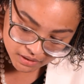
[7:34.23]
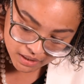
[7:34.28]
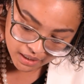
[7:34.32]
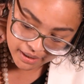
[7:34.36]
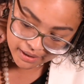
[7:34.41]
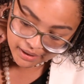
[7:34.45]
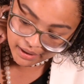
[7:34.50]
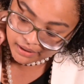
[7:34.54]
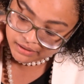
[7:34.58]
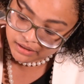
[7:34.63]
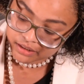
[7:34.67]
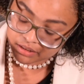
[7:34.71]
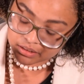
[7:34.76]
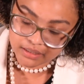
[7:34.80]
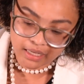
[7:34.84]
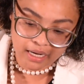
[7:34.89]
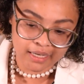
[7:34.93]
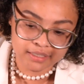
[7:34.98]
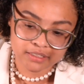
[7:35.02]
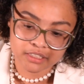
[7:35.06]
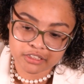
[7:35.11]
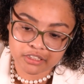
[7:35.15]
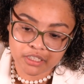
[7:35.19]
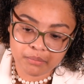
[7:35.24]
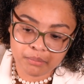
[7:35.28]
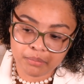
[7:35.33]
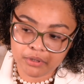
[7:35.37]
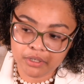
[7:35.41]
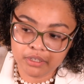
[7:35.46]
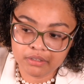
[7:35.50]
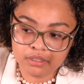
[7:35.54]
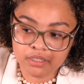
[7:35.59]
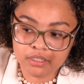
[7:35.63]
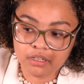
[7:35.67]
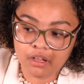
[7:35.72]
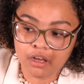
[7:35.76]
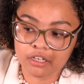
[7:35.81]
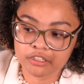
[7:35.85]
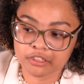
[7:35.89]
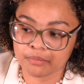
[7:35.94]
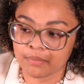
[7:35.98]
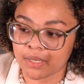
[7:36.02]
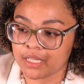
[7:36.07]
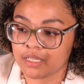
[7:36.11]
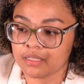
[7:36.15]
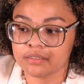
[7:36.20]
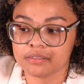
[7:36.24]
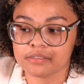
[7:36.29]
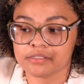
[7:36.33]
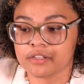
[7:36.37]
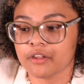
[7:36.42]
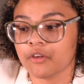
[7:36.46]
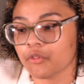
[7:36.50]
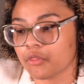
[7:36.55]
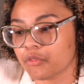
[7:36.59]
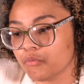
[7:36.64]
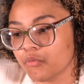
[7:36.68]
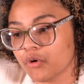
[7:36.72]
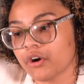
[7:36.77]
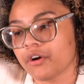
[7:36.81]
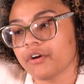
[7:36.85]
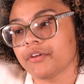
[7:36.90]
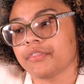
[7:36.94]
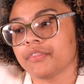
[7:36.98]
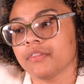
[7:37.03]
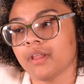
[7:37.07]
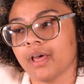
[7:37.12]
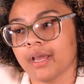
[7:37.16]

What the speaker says: I just completely lost my self-worth.